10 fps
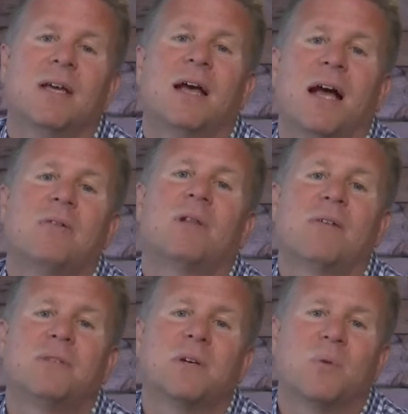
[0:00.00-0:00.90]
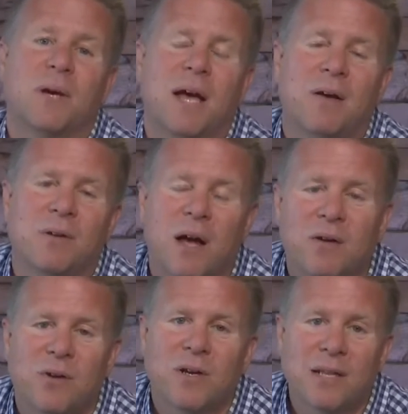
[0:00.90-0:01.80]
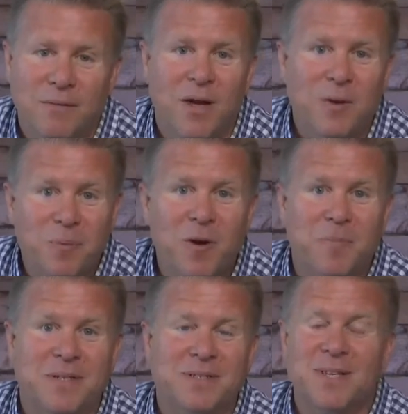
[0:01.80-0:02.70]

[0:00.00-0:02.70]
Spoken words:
how your life's going to work out and how you're going to live out your purpose.